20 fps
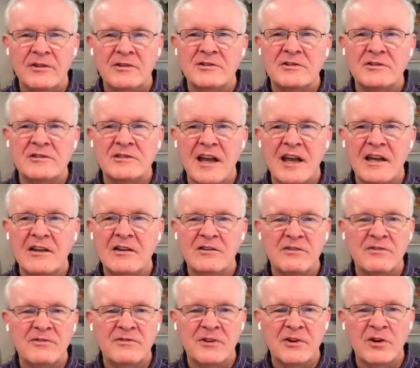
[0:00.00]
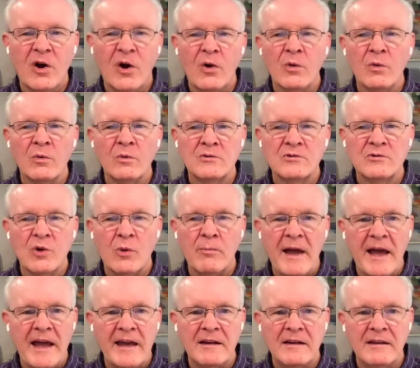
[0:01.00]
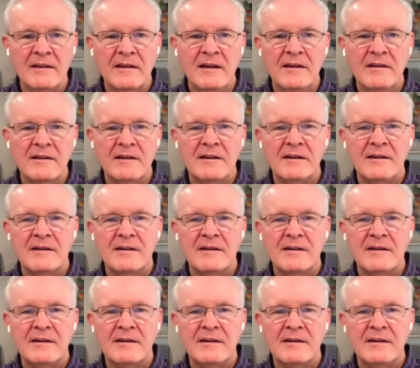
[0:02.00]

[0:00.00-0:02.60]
this has taken a foothold so badly?